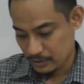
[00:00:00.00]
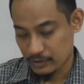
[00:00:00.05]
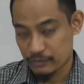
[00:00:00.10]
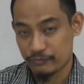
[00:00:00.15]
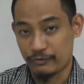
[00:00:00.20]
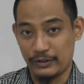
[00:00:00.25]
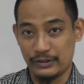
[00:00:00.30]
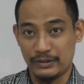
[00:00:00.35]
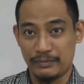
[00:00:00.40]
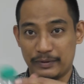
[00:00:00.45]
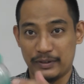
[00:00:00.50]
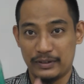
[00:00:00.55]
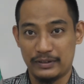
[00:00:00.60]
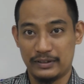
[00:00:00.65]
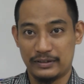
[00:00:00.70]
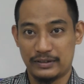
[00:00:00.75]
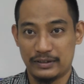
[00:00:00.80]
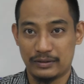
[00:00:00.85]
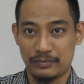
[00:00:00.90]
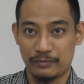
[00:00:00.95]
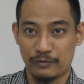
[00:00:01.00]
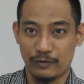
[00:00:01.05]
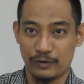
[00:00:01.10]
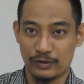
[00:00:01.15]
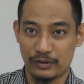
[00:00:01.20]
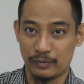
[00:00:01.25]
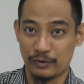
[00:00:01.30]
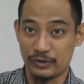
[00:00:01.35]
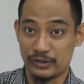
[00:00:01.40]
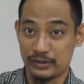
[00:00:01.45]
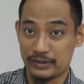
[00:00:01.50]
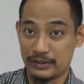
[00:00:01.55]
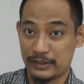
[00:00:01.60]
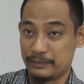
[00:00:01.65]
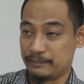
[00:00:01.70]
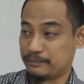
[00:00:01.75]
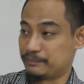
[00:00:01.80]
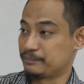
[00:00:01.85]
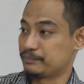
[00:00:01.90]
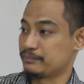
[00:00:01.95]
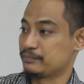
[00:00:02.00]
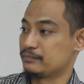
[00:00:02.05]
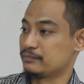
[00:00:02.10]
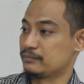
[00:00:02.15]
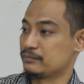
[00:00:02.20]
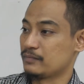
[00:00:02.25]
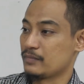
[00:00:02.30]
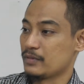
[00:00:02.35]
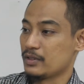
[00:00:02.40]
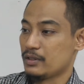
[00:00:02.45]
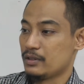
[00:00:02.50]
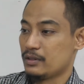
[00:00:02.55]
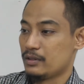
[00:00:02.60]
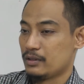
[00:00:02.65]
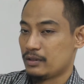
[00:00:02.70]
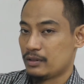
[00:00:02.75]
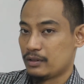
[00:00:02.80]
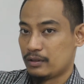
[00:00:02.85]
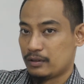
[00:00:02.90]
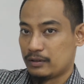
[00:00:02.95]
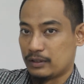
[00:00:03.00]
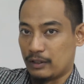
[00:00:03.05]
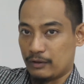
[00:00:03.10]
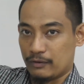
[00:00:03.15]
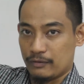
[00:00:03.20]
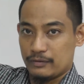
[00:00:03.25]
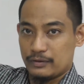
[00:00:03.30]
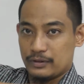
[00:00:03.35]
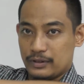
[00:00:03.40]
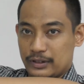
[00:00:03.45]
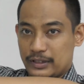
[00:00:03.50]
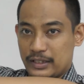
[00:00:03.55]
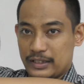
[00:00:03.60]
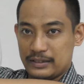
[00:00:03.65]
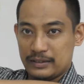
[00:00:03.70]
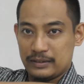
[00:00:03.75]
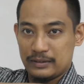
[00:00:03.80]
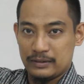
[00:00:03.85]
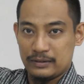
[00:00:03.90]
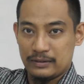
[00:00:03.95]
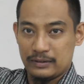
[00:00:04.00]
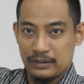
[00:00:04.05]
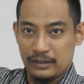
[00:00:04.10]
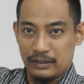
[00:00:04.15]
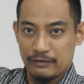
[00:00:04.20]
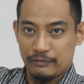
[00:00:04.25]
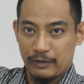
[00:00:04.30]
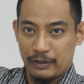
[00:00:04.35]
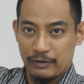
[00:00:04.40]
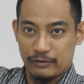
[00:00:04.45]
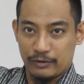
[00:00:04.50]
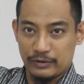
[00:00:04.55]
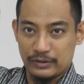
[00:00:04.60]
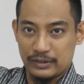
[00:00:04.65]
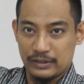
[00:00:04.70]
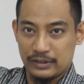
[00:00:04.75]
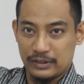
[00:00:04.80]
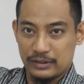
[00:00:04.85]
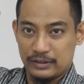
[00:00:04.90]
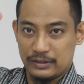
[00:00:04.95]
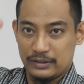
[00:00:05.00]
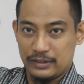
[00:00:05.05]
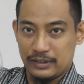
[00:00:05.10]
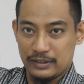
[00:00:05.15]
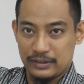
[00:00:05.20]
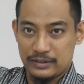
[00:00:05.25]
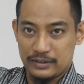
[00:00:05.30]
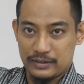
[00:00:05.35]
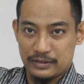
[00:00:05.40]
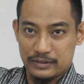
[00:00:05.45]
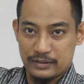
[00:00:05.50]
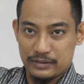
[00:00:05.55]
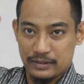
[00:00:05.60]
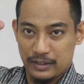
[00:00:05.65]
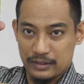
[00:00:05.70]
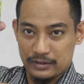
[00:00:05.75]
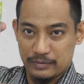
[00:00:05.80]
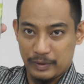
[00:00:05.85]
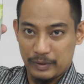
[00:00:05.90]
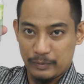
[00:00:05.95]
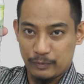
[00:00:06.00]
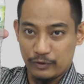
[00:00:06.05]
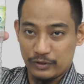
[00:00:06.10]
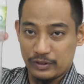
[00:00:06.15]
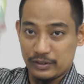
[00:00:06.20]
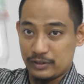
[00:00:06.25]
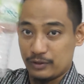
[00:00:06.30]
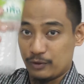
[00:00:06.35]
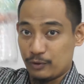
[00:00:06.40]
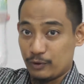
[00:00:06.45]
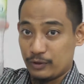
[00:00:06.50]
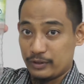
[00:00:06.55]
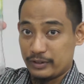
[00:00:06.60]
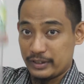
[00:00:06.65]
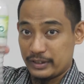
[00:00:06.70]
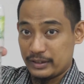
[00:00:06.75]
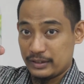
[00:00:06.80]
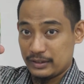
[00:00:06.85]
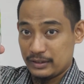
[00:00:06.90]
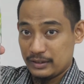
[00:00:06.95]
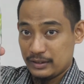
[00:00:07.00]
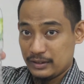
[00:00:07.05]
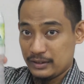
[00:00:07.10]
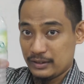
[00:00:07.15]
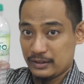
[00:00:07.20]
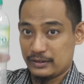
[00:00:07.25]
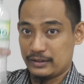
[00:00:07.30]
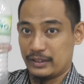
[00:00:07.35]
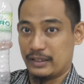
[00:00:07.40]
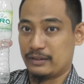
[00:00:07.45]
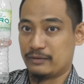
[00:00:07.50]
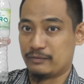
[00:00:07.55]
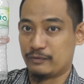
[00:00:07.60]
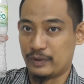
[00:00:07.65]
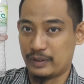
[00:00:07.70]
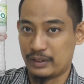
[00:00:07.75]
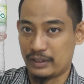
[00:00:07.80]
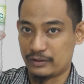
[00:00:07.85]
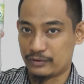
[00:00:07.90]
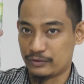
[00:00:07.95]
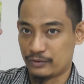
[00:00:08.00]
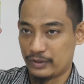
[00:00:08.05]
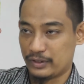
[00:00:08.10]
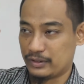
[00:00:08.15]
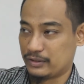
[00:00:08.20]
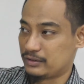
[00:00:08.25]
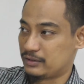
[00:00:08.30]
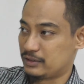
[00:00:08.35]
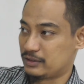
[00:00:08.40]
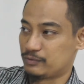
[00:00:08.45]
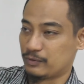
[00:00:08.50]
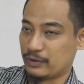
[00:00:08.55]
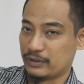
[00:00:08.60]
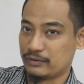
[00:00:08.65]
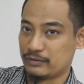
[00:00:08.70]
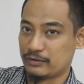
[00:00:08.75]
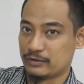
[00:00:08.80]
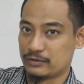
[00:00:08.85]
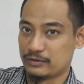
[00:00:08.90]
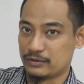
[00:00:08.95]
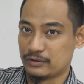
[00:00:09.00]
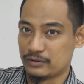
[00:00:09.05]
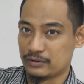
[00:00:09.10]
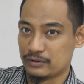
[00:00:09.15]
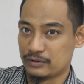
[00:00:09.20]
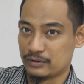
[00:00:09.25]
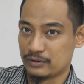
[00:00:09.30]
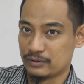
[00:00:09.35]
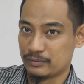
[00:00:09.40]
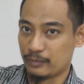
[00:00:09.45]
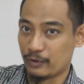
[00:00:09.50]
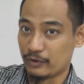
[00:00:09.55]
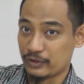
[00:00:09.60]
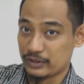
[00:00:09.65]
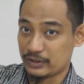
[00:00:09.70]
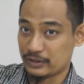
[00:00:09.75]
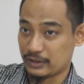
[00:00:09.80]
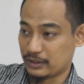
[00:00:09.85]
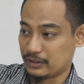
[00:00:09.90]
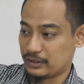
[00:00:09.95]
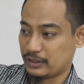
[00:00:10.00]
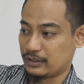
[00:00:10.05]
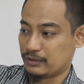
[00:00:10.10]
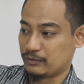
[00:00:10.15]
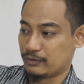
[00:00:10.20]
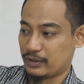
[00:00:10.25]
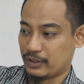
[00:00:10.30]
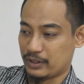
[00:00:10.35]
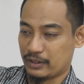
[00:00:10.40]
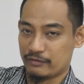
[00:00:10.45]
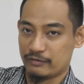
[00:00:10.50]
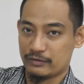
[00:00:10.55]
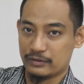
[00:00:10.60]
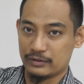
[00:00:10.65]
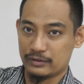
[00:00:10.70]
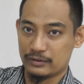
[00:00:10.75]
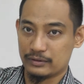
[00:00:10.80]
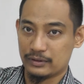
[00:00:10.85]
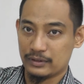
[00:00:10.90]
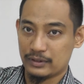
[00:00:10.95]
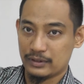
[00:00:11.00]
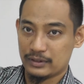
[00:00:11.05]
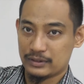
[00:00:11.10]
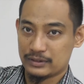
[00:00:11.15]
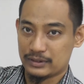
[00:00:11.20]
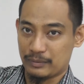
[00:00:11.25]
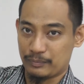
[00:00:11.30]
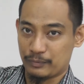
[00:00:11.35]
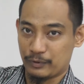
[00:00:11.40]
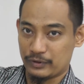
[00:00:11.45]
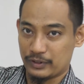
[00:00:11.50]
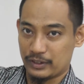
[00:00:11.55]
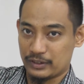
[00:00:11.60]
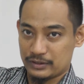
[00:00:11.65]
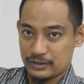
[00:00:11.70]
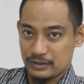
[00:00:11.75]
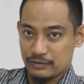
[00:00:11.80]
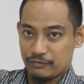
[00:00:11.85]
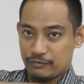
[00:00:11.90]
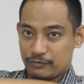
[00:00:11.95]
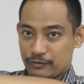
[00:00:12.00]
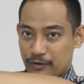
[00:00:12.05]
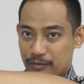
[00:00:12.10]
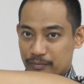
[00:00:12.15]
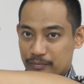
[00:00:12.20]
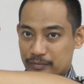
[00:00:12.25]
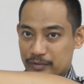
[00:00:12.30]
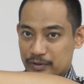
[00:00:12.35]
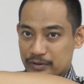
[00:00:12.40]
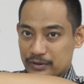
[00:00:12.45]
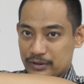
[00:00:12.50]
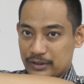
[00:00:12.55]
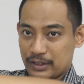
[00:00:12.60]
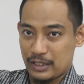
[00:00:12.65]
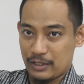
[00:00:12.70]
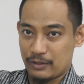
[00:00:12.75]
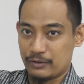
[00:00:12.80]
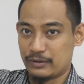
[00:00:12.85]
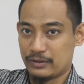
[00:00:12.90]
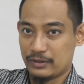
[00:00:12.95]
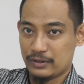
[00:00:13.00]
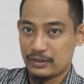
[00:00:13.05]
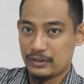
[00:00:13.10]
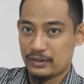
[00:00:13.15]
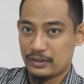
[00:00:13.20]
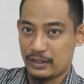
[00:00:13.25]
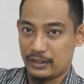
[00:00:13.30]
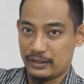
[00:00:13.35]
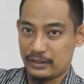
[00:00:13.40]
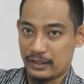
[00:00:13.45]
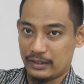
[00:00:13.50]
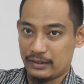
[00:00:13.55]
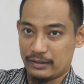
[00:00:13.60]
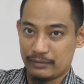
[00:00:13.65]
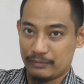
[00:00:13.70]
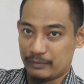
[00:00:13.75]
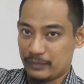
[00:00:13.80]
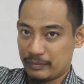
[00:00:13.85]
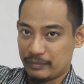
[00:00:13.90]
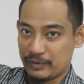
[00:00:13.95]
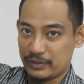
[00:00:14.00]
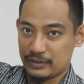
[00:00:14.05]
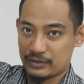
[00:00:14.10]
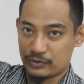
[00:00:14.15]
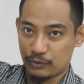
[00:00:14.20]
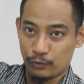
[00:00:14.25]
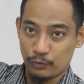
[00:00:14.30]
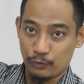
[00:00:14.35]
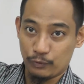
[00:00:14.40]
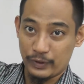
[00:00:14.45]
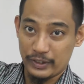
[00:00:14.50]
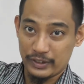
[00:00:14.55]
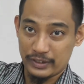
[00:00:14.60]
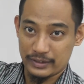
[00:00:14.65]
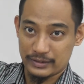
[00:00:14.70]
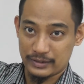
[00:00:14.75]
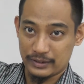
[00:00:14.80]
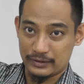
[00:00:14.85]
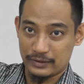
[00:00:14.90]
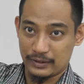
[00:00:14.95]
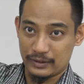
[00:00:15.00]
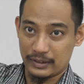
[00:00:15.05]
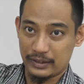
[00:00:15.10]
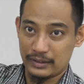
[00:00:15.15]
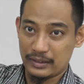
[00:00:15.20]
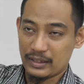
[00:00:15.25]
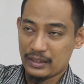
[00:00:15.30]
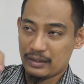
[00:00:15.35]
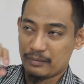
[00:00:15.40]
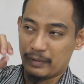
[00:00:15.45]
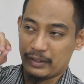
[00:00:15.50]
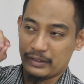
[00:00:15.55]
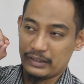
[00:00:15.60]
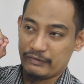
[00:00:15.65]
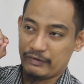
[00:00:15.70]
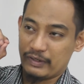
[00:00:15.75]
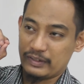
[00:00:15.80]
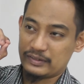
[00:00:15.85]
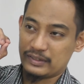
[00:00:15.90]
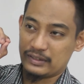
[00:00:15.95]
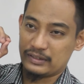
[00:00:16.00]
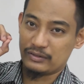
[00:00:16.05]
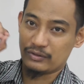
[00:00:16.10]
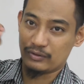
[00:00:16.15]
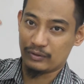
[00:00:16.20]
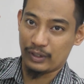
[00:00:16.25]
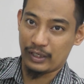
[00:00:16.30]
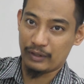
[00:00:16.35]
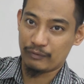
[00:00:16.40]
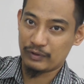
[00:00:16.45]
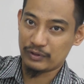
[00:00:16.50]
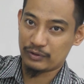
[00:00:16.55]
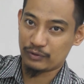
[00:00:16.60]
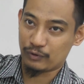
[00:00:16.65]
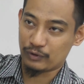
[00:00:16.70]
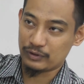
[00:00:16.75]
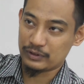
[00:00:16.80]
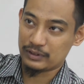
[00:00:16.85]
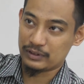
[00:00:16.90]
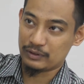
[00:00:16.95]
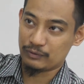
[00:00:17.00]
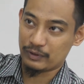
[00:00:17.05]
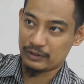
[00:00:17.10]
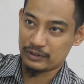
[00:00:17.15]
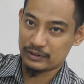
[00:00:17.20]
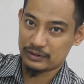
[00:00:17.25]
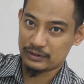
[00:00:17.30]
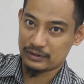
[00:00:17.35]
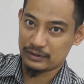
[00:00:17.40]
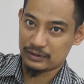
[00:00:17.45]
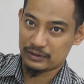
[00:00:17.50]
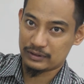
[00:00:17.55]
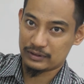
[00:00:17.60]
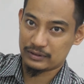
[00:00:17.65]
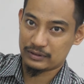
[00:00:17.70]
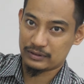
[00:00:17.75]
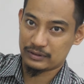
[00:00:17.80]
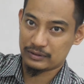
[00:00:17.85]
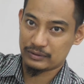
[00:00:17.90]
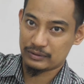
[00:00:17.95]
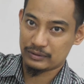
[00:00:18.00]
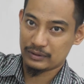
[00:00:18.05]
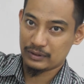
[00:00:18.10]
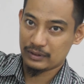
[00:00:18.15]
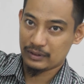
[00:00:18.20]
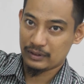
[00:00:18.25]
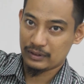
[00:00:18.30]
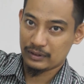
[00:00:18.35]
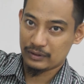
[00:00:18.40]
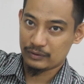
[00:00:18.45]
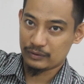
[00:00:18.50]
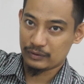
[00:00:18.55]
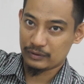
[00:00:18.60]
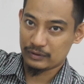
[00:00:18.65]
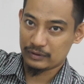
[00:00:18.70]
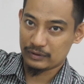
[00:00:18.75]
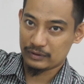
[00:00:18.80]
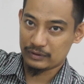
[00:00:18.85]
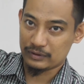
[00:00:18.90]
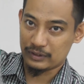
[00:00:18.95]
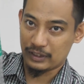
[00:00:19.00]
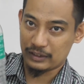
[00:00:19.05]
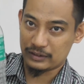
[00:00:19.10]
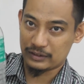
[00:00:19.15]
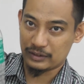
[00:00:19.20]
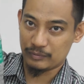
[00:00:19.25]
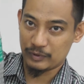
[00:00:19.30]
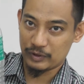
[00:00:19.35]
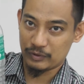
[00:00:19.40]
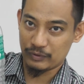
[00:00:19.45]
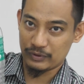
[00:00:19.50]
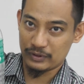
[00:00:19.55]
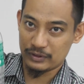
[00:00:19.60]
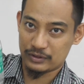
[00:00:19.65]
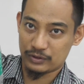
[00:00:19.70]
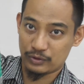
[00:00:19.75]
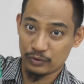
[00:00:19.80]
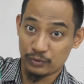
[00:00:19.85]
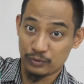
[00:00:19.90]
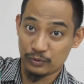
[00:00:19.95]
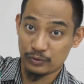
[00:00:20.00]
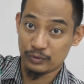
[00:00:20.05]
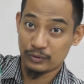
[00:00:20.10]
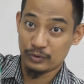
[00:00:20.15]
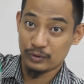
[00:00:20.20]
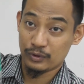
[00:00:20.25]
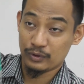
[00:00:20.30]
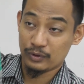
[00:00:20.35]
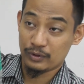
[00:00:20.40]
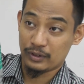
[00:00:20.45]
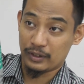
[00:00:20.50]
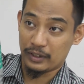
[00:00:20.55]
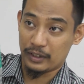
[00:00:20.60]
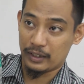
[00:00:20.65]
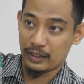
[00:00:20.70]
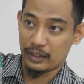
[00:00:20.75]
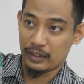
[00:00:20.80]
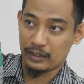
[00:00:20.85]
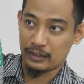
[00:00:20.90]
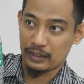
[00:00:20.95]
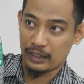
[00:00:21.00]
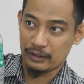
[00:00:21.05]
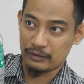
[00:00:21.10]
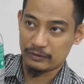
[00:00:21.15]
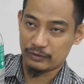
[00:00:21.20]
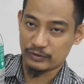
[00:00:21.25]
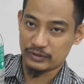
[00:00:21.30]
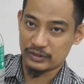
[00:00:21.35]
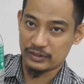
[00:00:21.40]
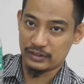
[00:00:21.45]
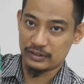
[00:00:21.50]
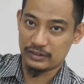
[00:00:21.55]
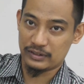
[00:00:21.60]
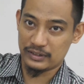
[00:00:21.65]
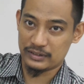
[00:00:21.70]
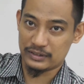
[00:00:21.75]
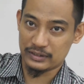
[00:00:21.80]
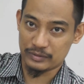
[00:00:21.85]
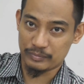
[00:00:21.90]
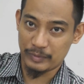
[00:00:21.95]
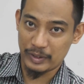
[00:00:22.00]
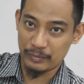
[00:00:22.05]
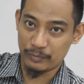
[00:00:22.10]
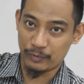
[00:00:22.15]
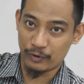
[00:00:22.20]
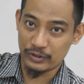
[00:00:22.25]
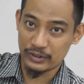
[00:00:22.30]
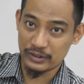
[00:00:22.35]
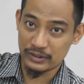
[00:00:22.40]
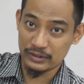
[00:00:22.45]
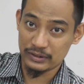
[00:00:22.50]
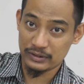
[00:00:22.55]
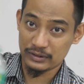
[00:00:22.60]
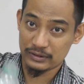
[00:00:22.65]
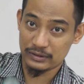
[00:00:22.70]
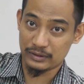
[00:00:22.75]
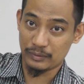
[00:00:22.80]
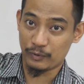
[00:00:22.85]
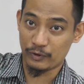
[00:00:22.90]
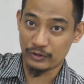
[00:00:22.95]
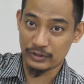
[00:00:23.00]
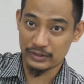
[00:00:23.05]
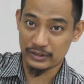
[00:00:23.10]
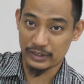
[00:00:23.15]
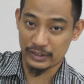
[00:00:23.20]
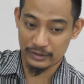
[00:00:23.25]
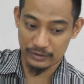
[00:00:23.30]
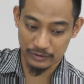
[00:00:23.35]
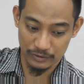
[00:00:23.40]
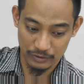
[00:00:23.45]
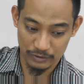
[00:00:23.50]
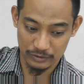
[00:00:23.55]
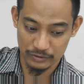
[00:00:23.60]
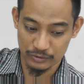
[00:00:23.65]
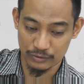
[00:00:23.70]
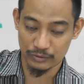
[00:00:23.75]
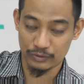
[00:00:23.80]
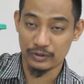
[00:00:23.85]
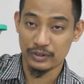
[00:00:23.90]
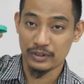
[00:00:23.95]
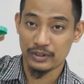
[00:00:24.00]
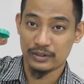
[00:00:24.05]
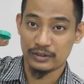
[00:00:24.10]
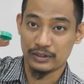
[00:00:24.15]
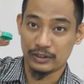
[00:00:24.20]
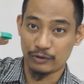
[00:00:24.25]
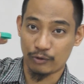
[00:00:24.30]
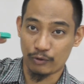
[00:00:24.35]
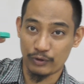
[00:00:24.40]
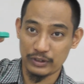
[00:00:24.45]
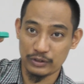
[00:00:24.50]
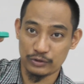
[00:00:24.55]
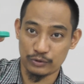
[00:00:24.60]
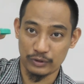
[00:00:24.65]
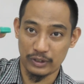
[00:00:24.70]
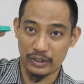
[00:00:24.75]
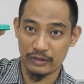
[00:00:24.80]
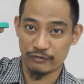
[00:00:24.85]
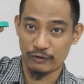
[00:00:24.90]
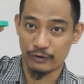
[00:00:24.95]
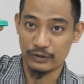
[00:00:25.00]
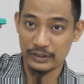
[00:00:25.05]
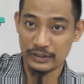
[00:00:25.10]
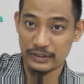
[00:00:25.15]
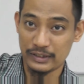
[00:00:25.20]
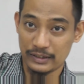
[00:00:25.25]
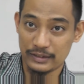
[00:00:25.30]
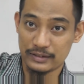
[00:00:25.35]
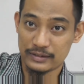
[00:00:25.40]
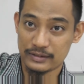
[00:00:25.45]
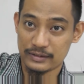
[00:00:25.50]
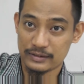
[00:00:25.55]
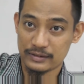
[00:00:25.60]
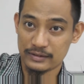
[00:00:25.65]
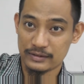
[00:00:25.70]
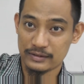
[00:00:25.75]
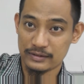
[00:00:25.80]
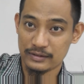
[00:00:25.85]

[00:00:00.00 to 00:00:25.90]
For example, this is a water bottle, right? Now, again, if I consider this as my body, the whole thing, then when I draw it, this one is the body, and then you have the support reaction from the ground, and then maybe its own weight, etc., right? But if I say, no, I want to consider what is this reaction between these two, and I consider this is my body, the body that I draw, so the drawing should have only this,